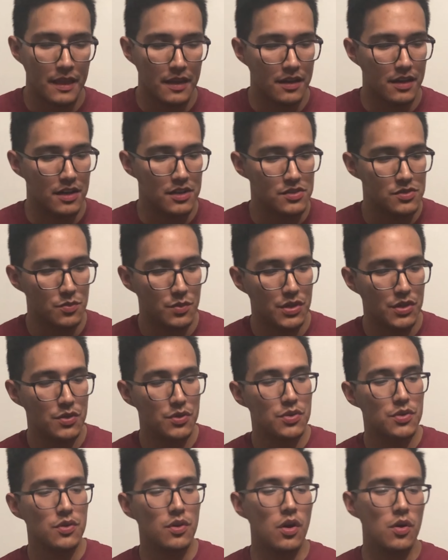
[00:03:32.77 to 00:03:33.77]
Because when you
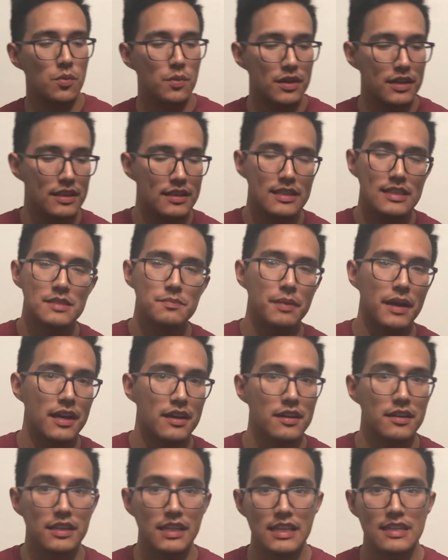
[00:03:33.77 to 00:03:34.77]
throw on one of these
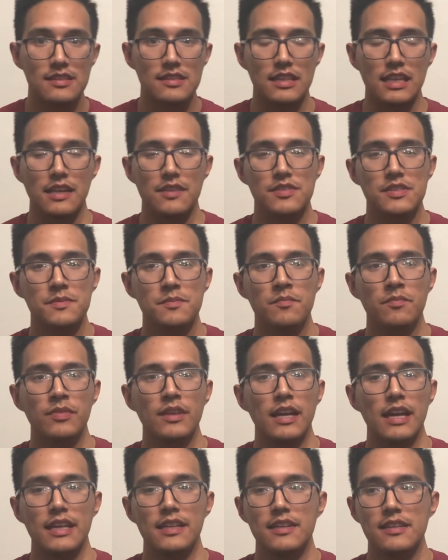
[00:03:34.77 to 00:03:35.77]
pair of knee sleeves,
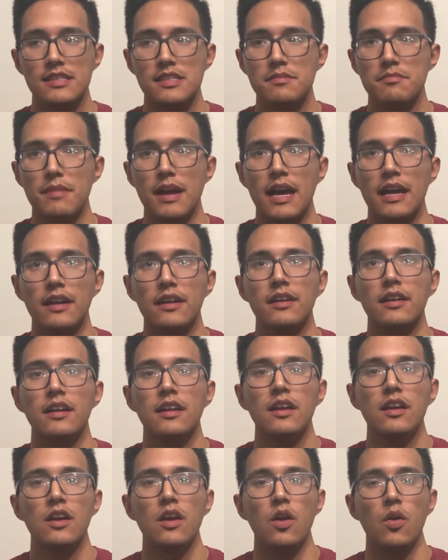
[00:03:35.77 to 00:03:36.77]
it doesn't matter
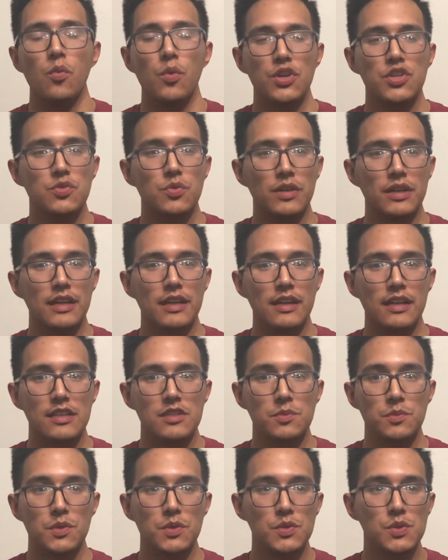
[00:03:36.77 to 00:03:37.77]
which one it
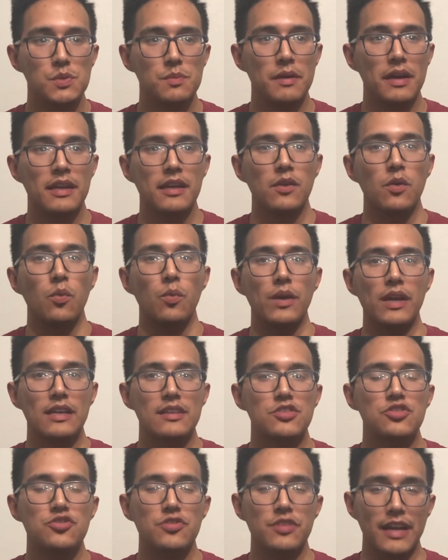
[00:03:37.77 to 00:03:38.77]
is. When you spend
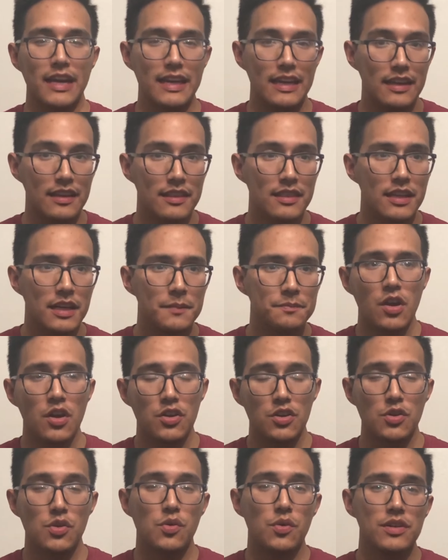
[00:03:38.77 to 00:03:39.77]
weeks training in them,
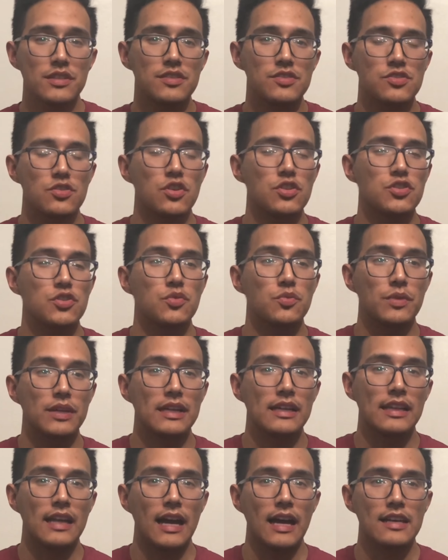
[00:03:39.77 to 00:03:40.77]
you're going to start to
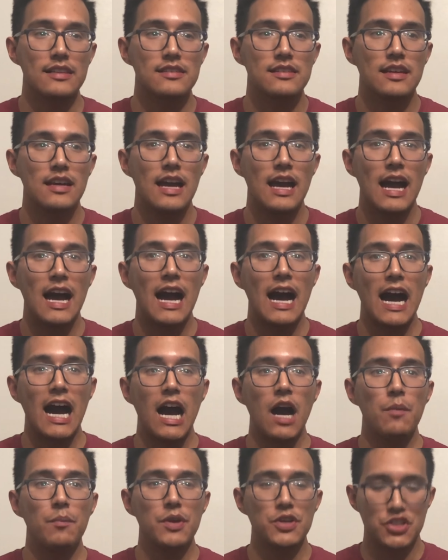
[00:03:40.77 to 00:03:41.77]
realize
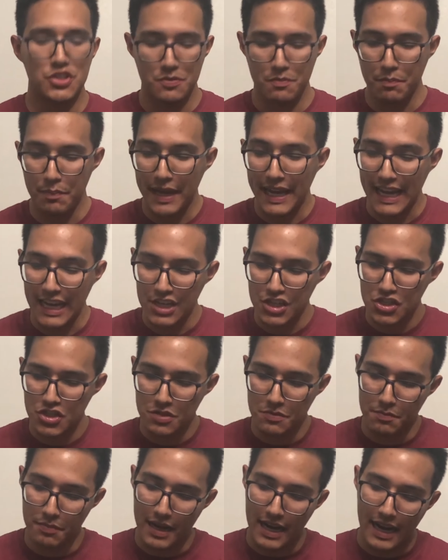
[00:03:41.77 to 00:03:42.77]
how much
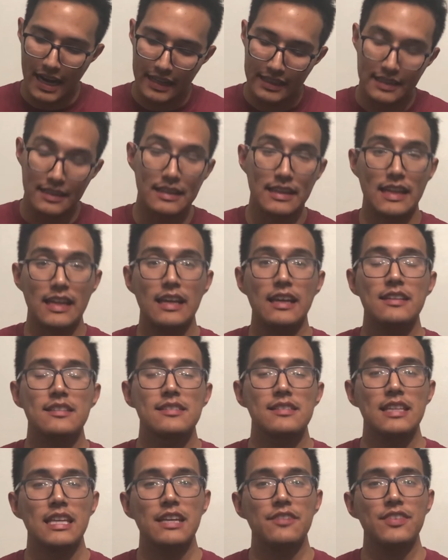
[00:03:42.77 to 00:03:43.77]
pinch behind the knee
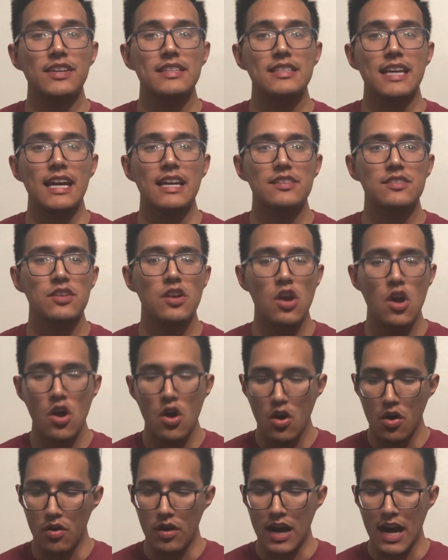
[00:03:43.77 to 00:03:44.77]
sleeve it takes,
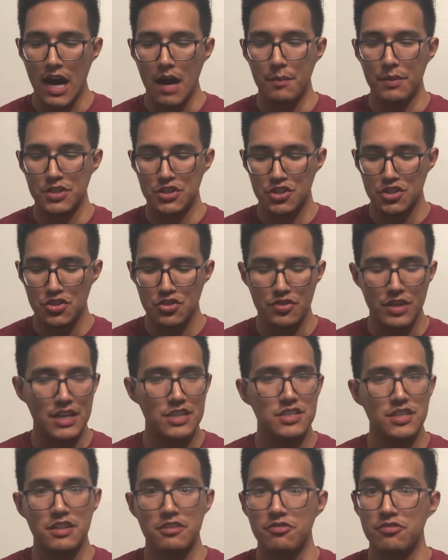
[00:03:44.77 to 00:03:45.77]
or how much
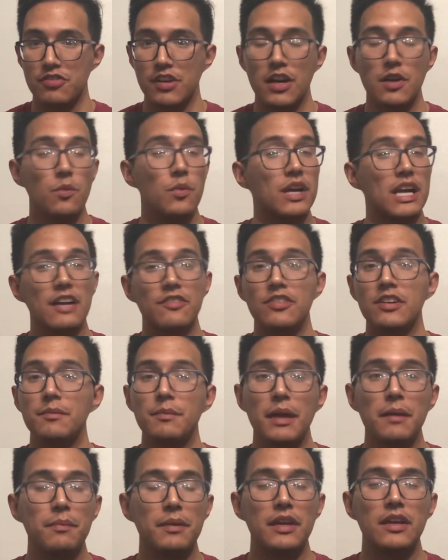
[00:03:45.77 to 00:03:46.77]
stretch in front, whatever it
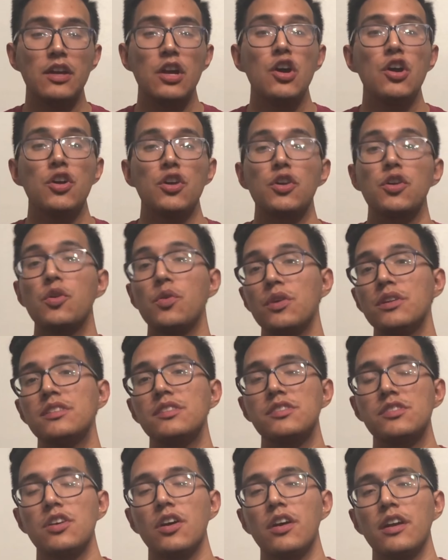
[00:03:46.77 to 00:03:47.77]
may be. You're going
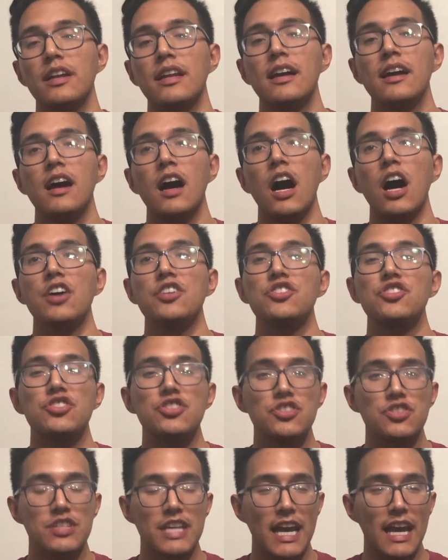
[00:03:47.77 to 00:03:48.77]
to start
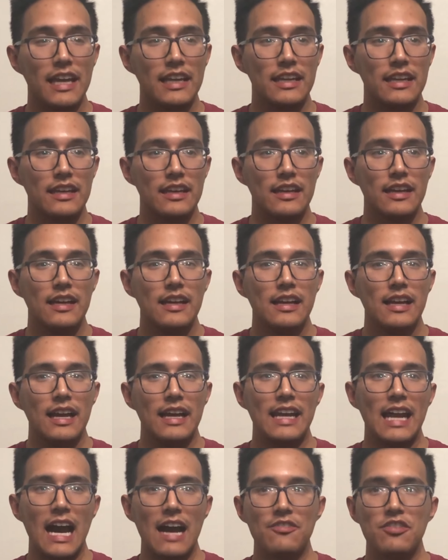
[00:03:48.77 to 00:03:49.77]
understanding
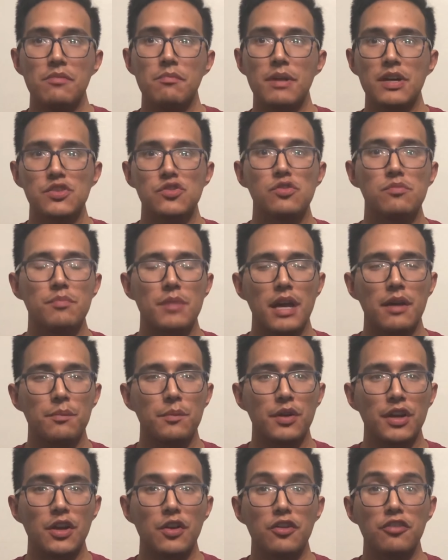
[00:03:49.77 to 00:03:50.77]
and have a muscle
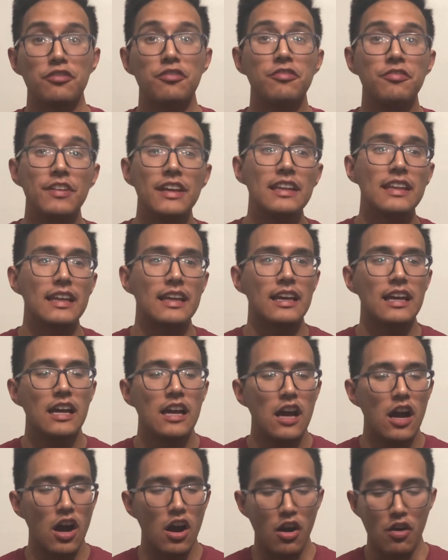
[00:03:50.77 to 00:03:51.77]
memory or feeling
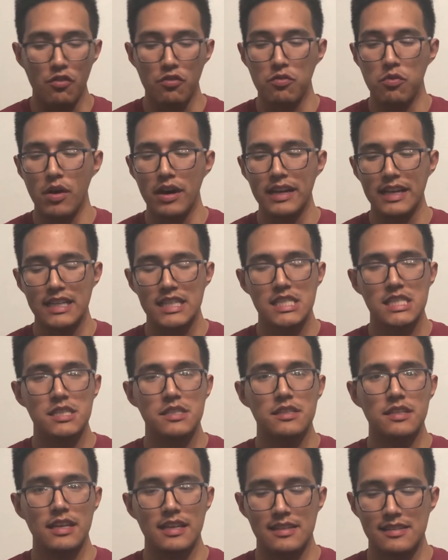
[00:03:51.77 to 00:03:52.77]
of what
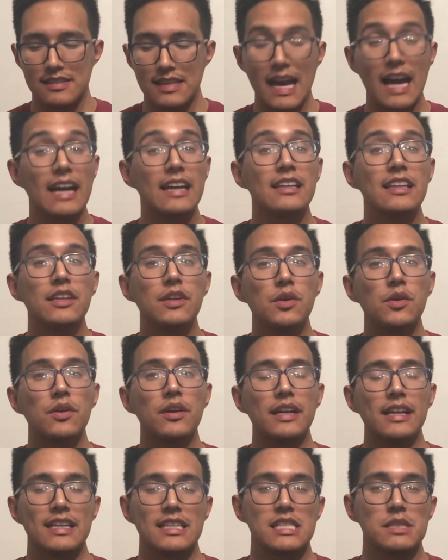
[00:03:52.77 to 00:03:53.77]
exactly
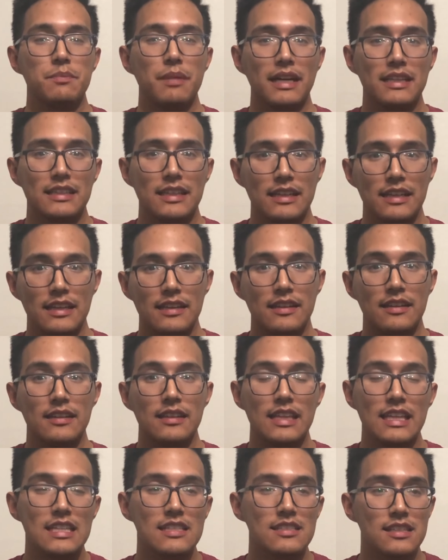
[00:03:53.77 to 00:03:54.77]
you're expecting in a
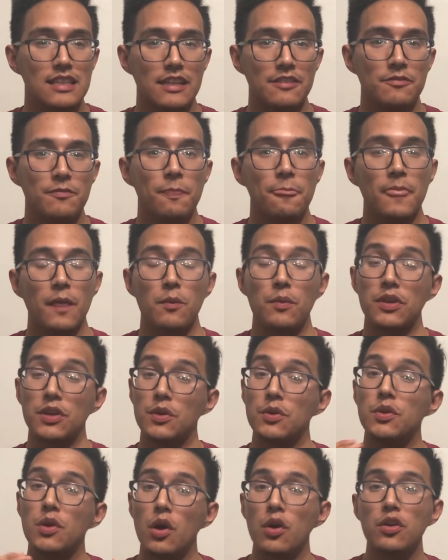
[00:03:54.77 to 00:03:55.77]
knee sleeve when
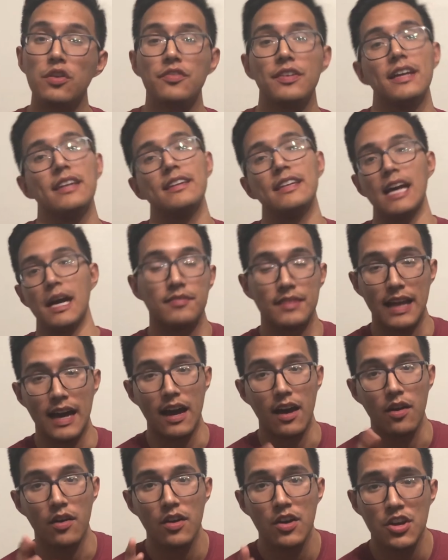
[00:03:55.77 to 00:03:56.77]
you know you've hit depth.
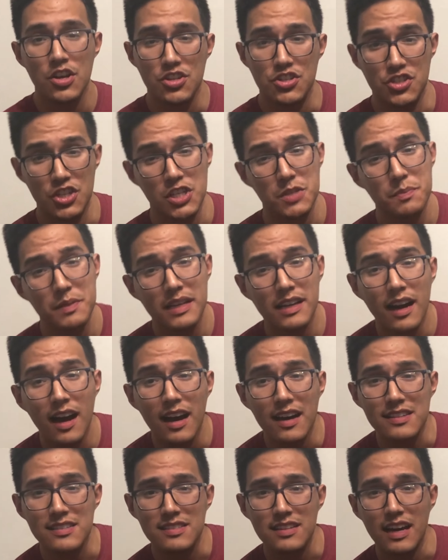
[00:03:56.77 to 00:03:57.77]
Now, just
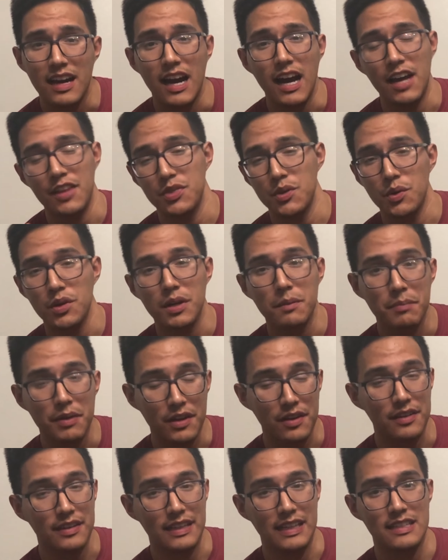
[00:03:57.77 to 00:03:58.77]
because I throw on a
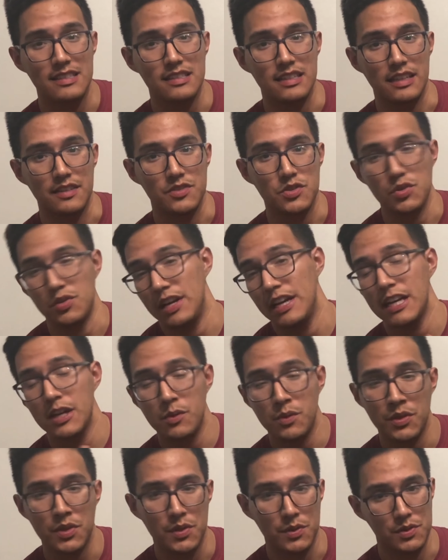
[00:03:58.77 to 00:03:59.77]
pair of knee sleeves or
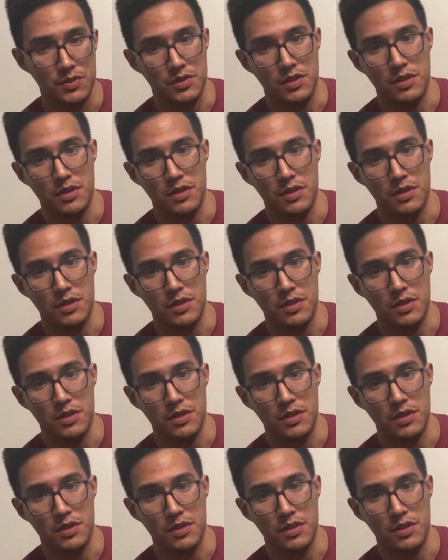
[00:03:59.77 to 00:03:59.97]
anyone throws on